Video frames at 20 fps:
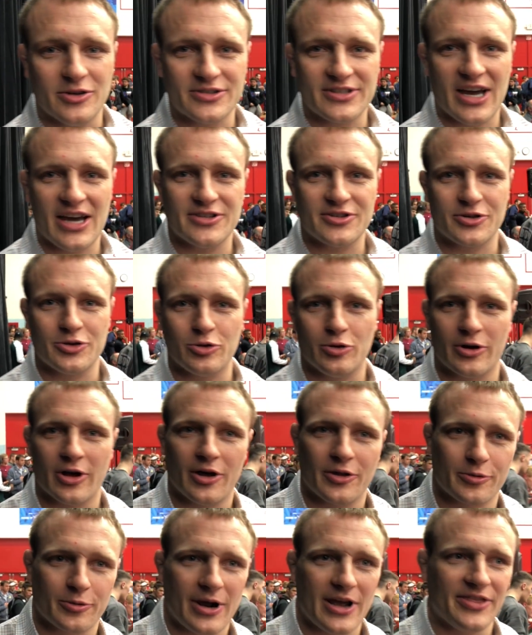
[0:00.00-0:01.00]
Those guys are doing
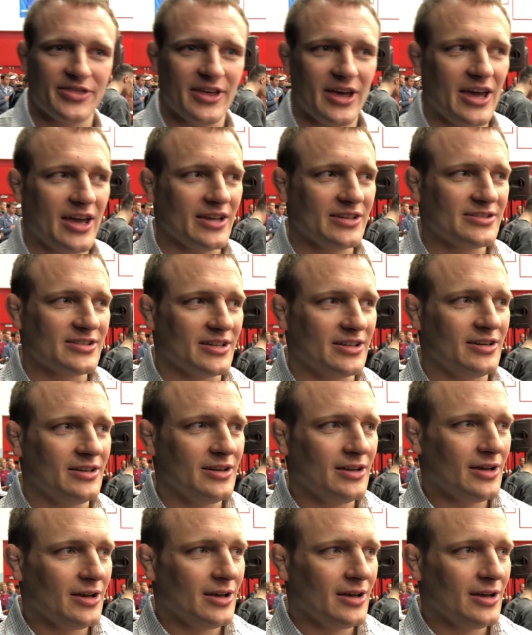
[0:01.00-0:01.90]
all the right things, and